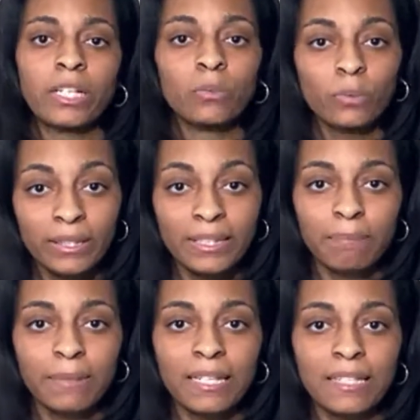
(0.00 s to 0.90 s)
What that
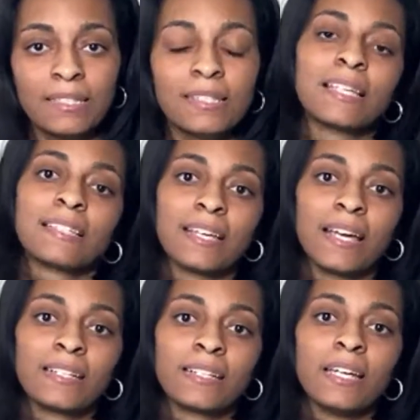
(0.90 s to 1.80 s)
means is
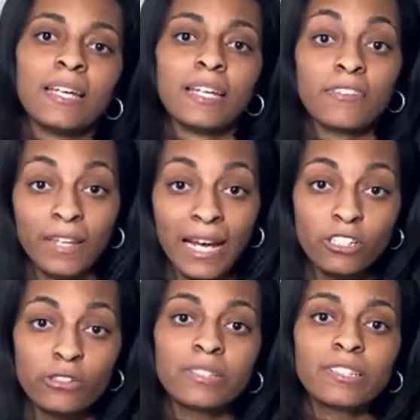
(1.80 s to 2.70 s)
that if the
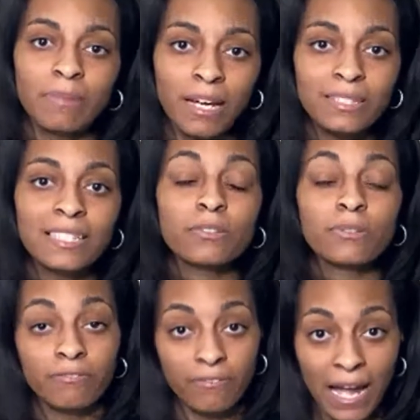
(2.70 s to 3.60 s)
actuator is mounted to a
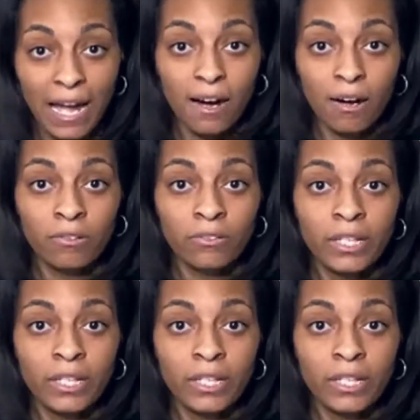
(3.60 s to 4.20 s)
valve